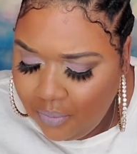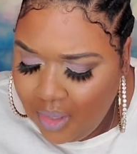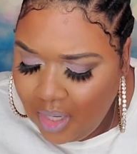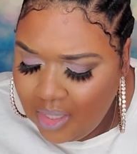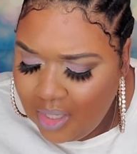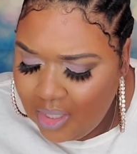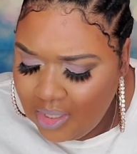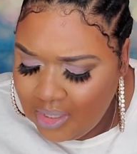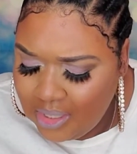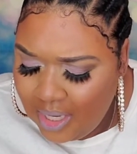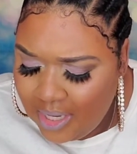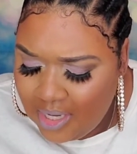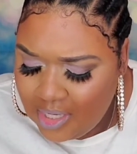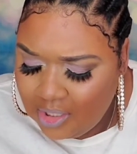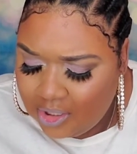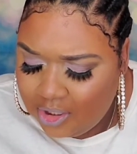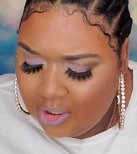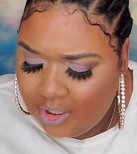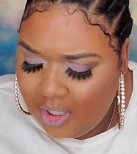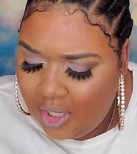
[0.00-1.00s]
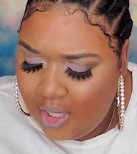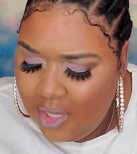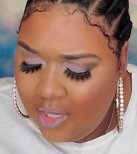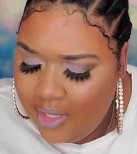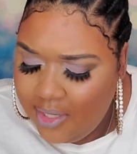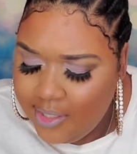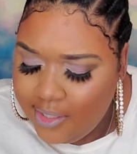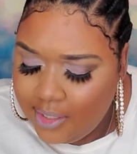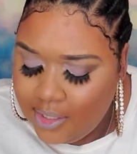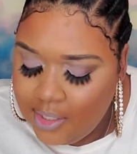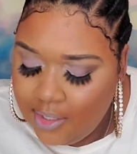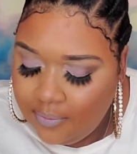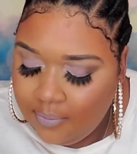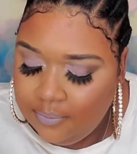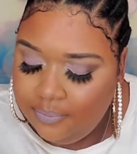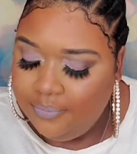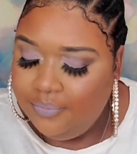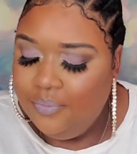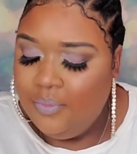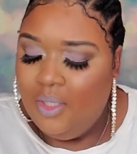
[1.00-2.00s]
Did it say it's cheese?
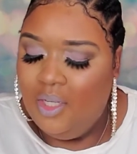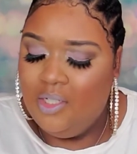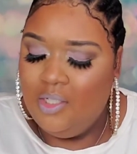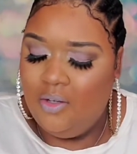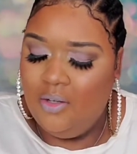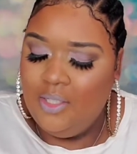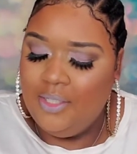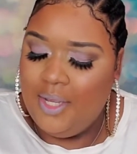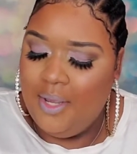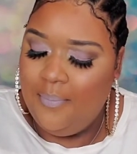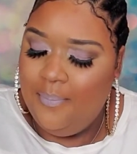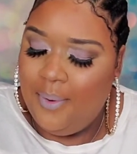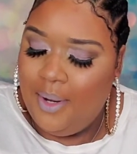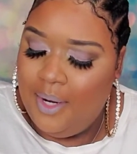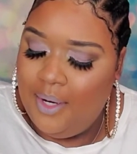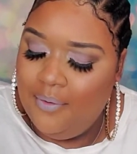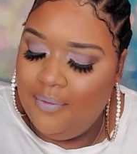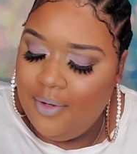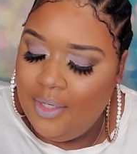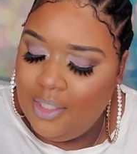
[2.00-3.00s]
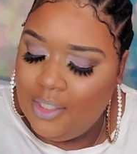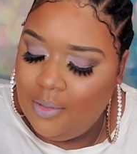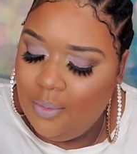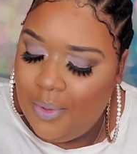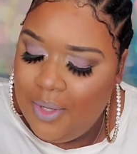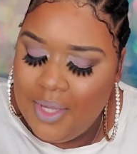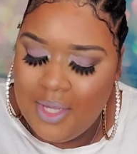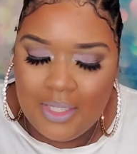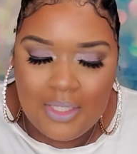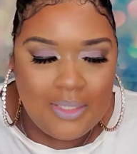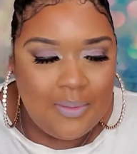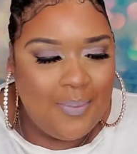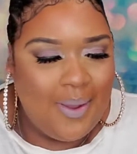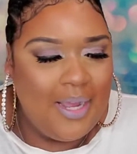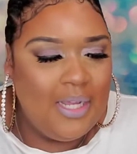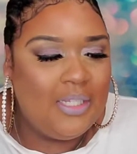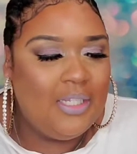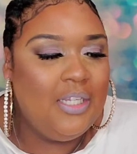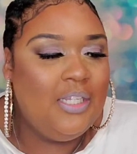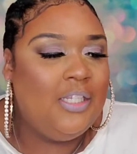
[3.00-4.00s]
So it's a buttery, sweet, and
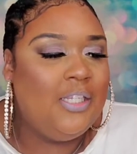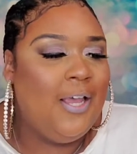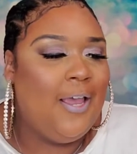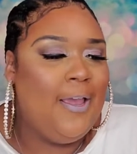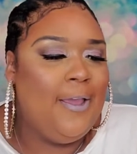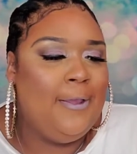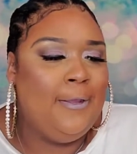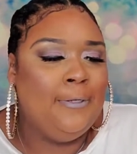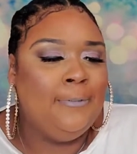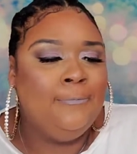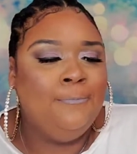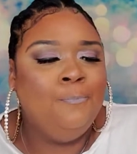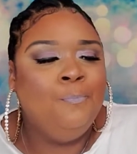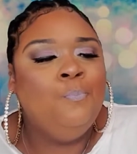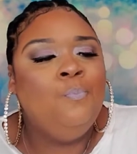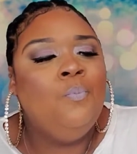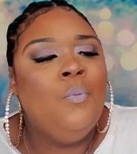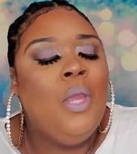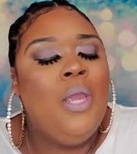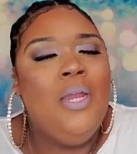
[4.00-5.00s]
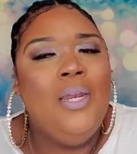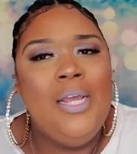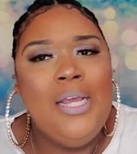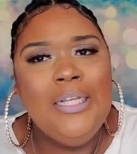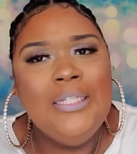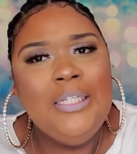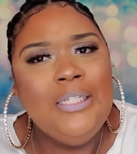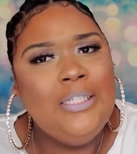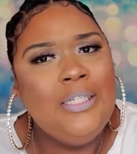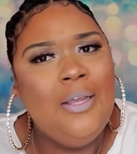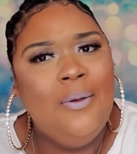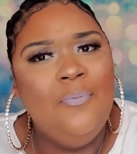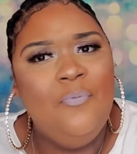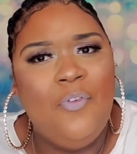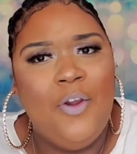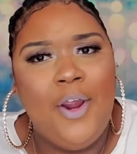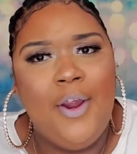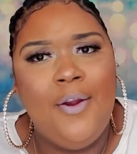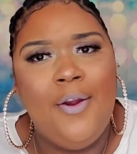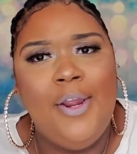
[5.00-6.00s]
spicy tang. These are some
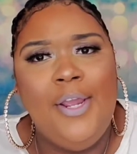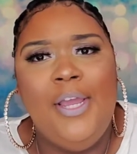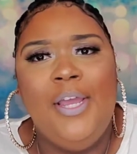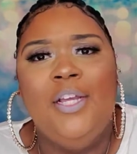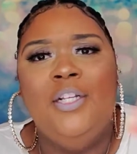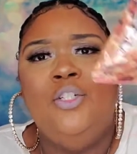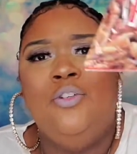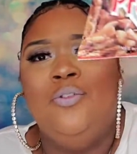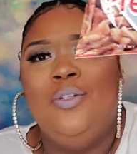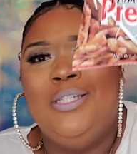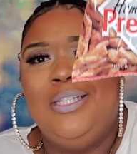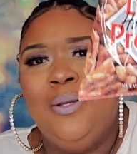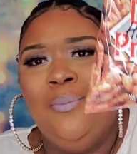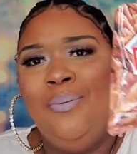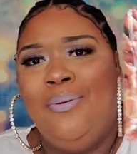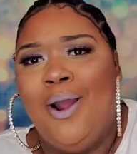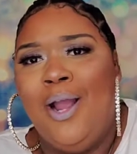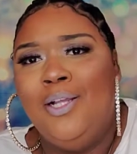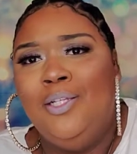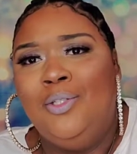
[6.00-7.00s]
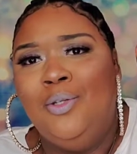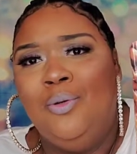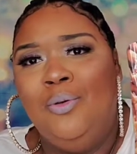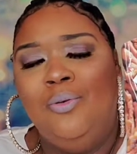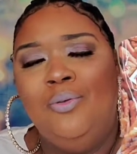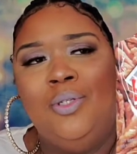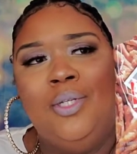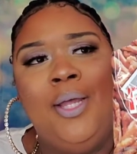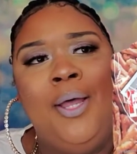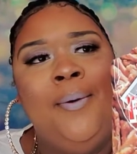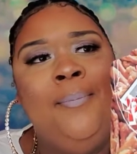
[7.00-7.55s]
very interesting pretzels.